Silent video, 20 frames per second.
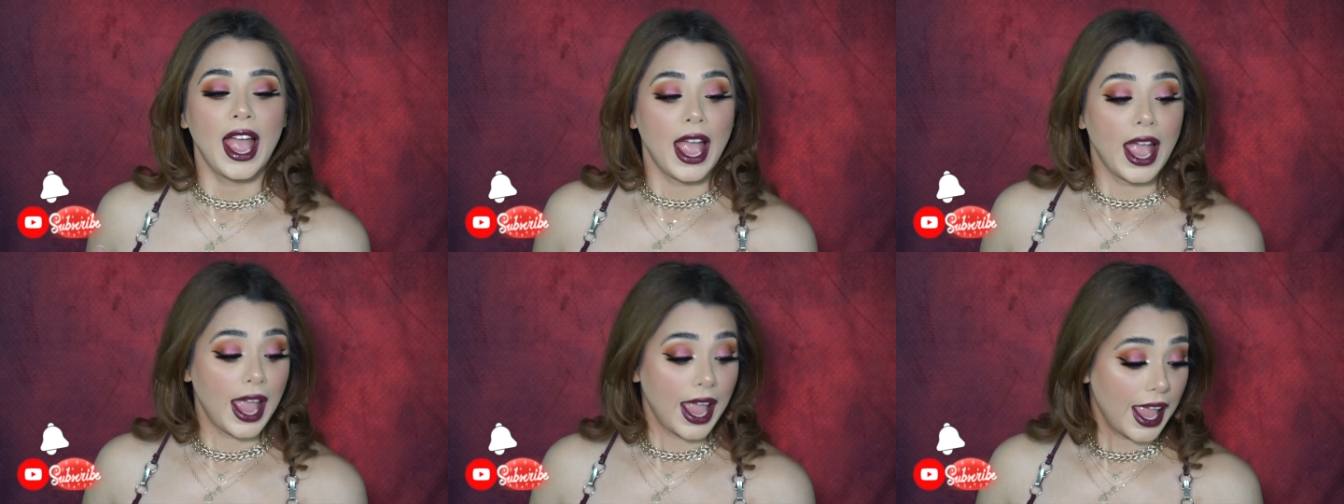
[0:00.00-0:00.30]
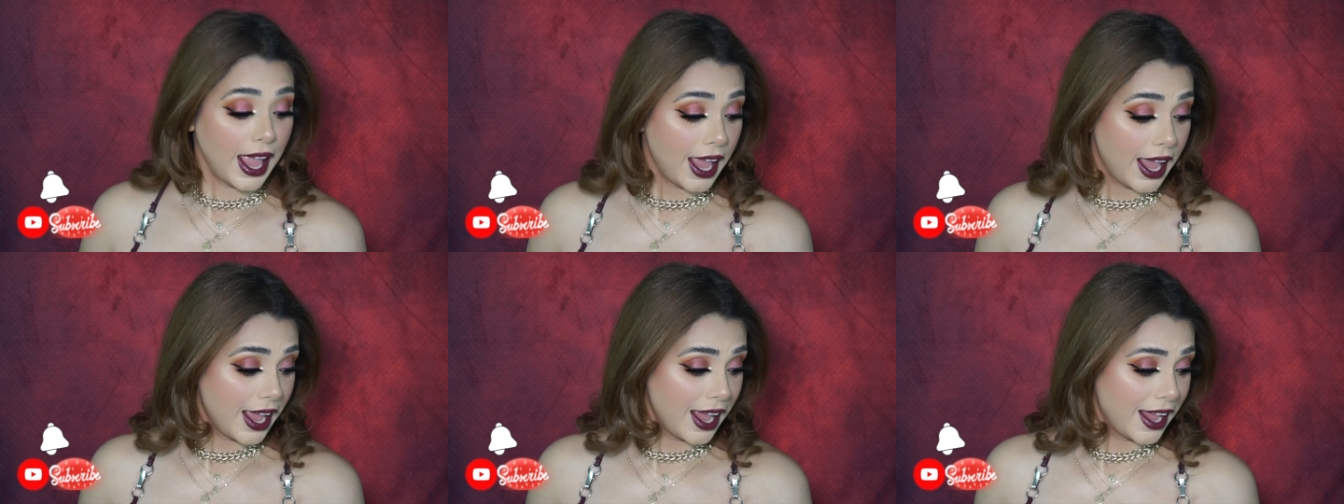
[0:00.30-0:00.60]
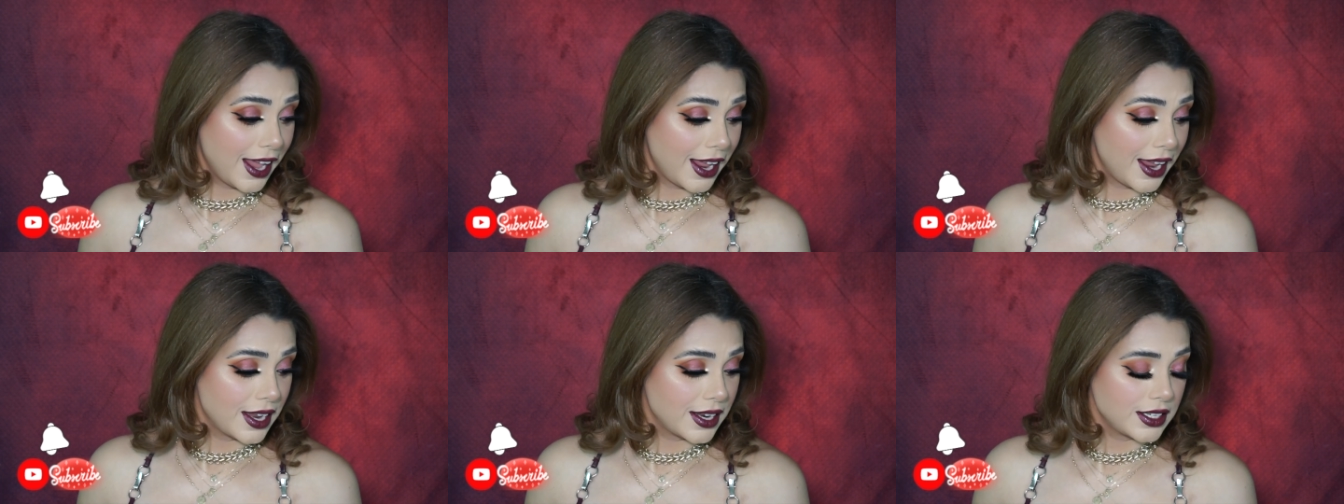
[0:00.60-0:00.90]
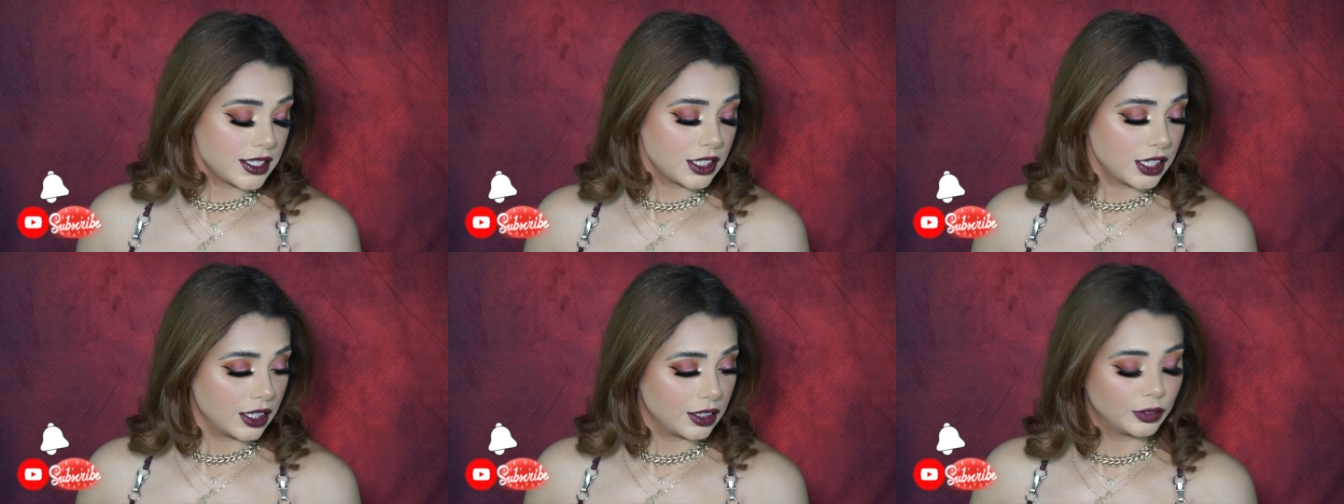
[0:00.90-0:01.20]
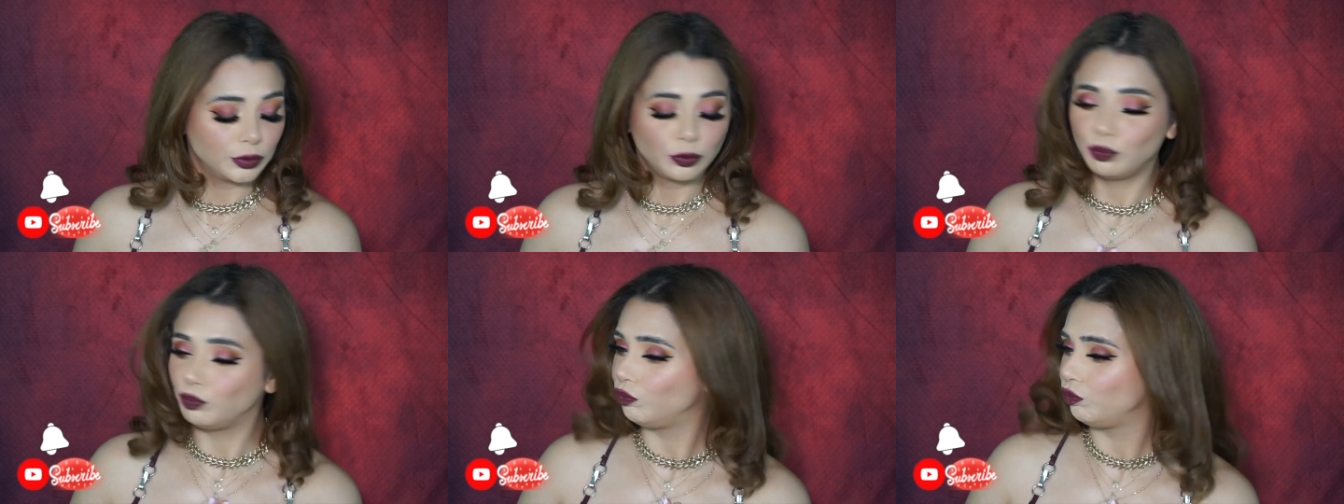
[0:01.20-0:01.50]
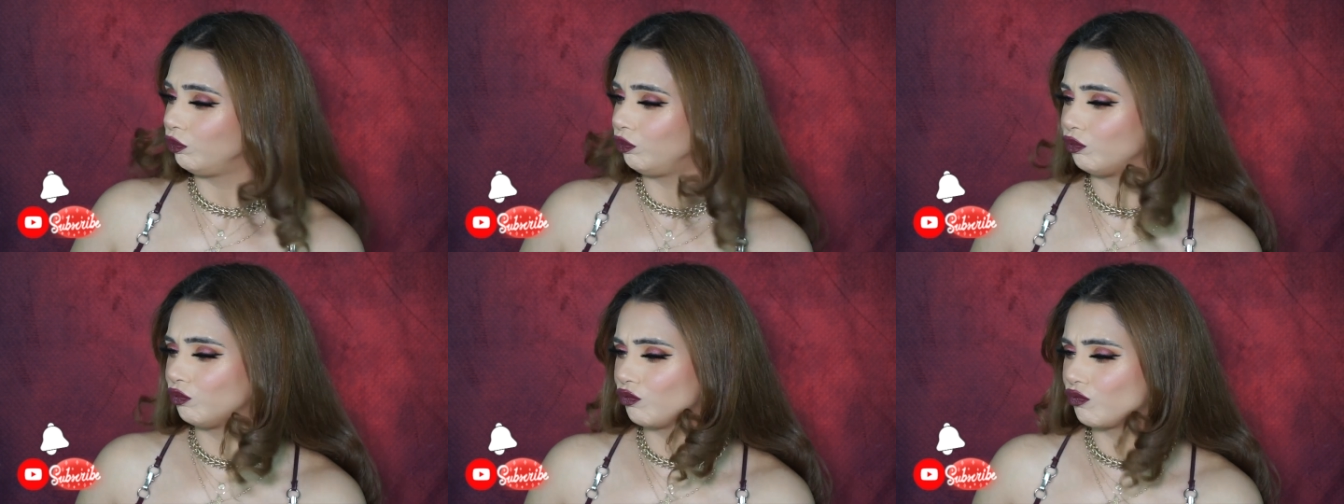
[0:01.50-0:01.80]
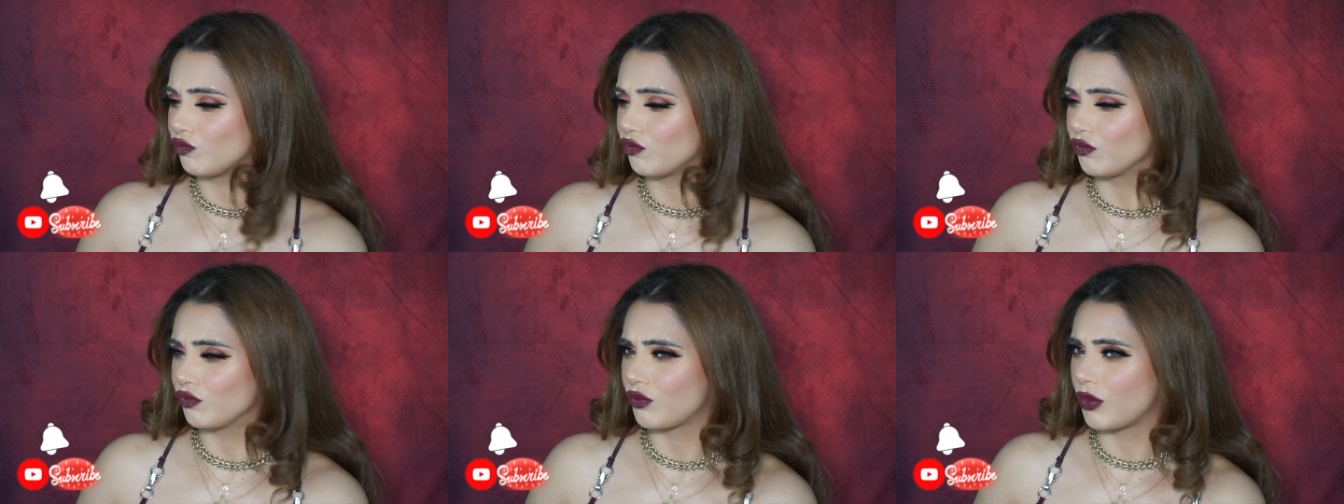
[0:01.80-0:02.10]
And
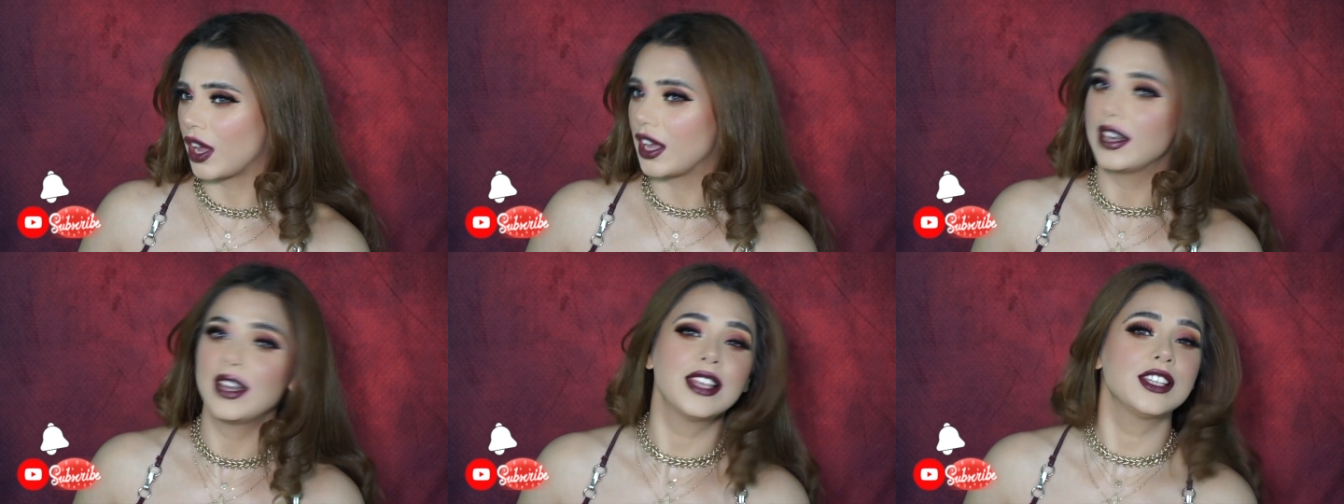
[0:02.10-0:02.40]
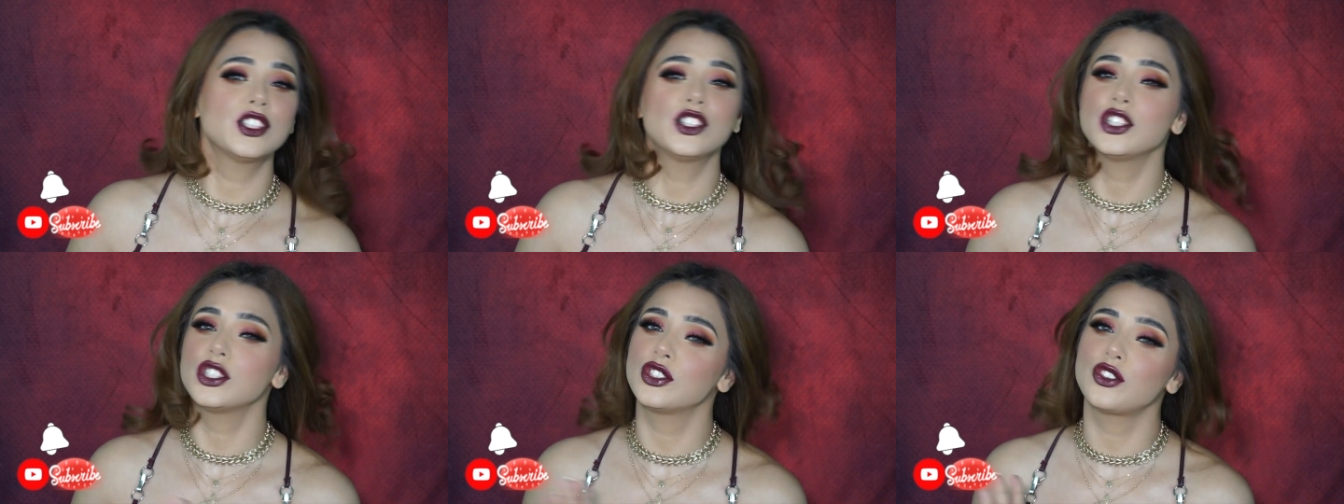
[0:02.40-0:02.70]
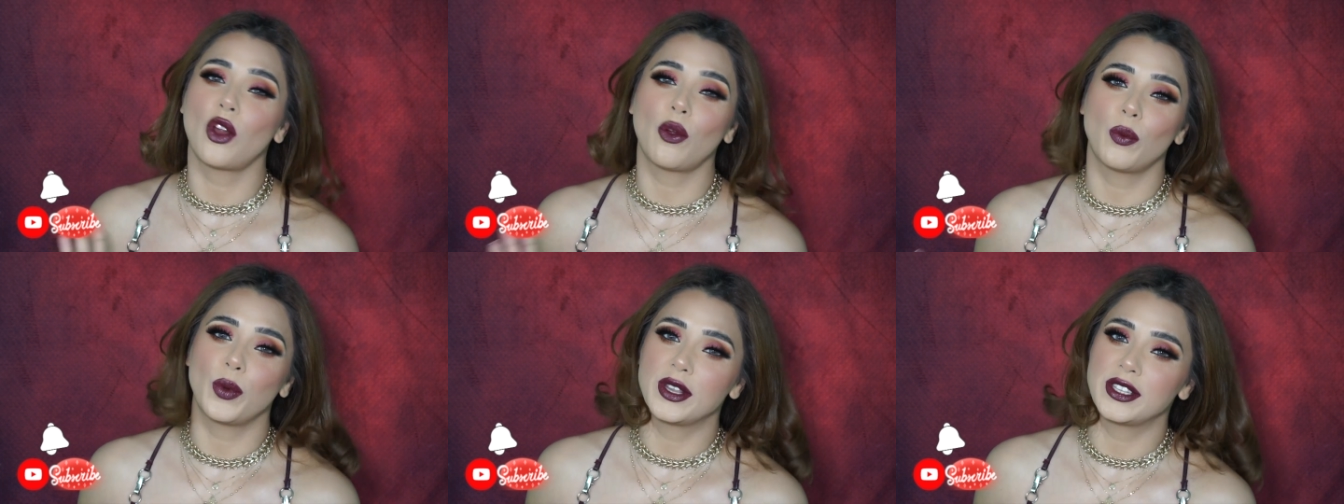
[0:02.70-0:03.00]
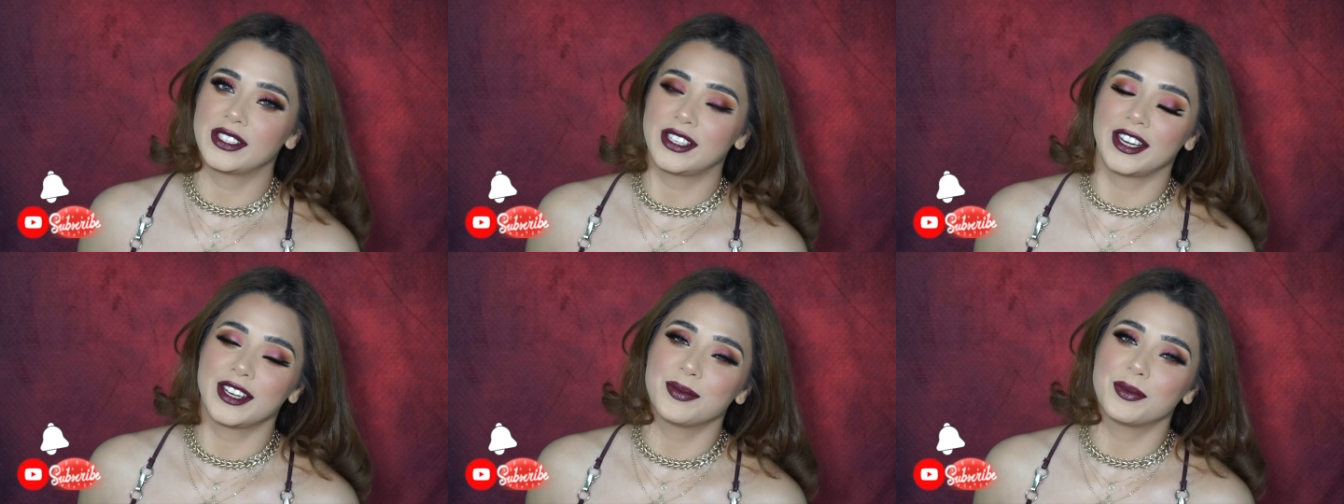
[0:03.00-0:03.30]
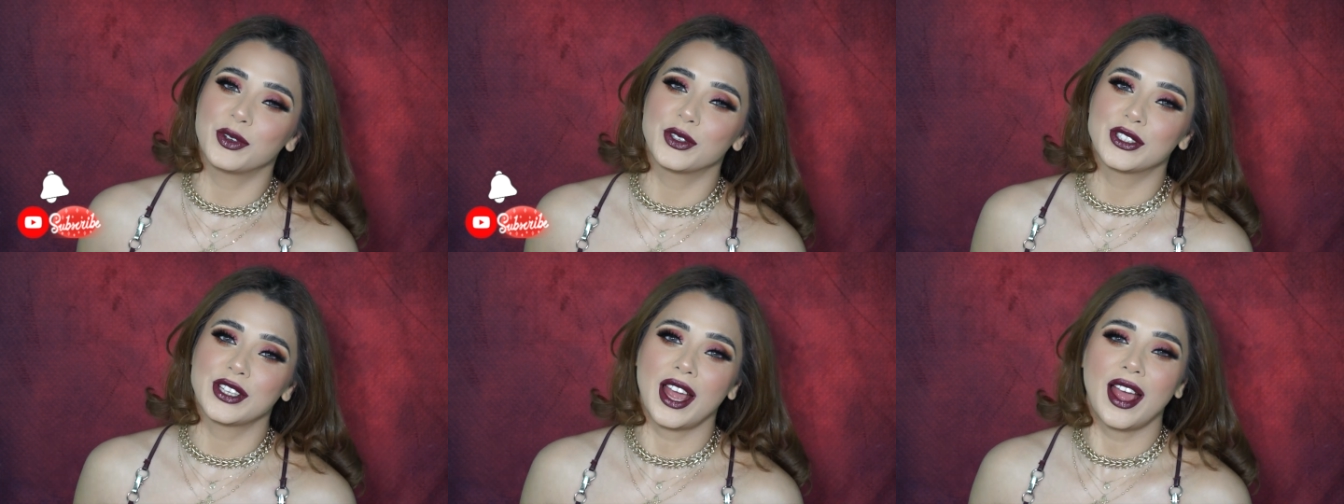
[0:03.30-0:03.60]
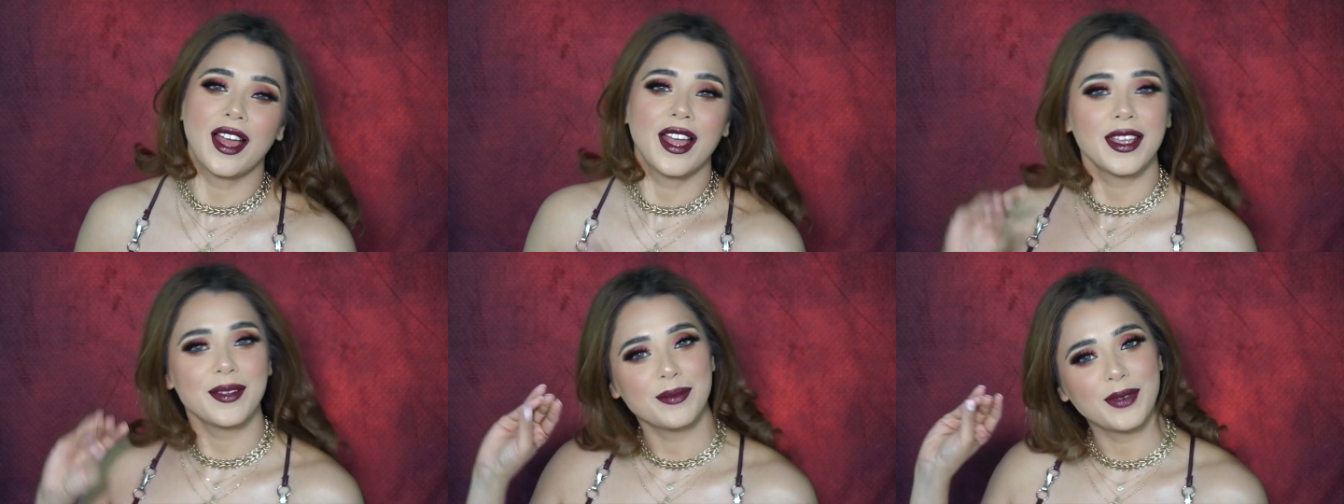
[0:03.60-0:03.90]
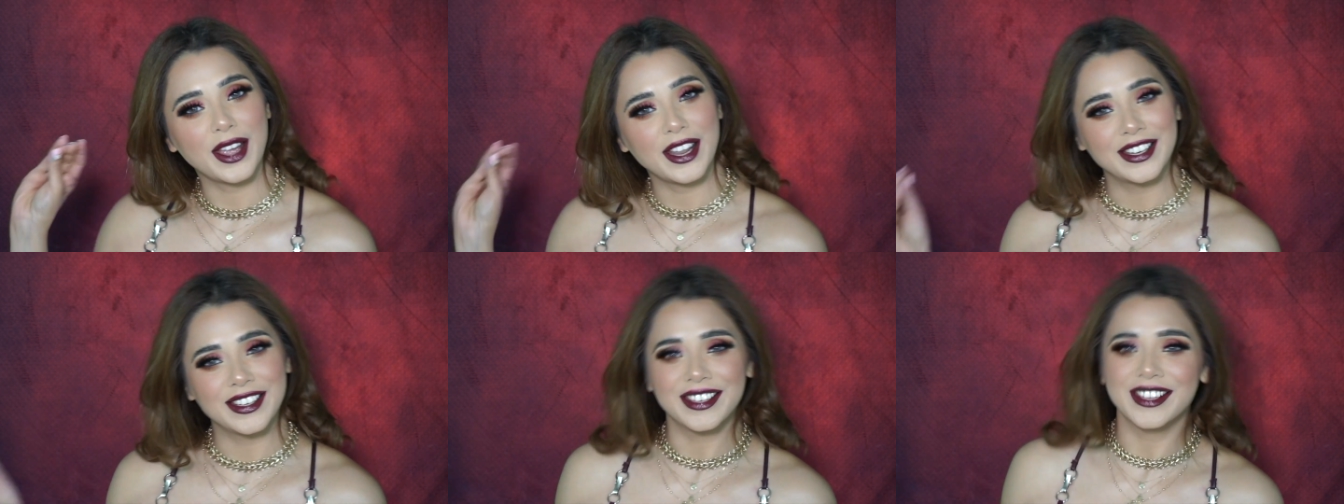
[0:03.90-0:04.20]
let's just not waste any more time
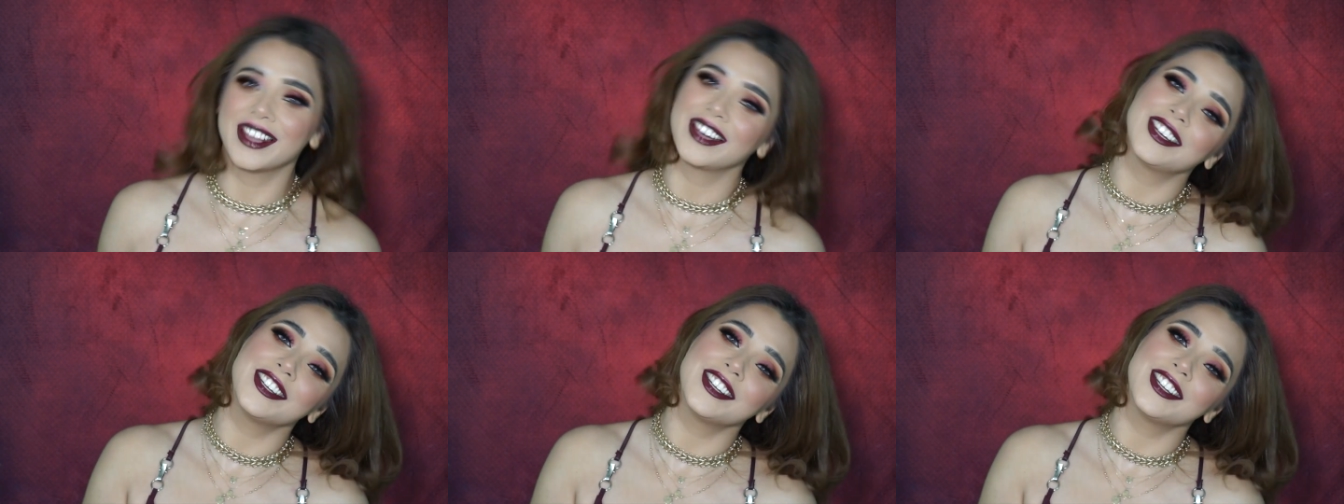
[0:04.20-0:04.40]
and get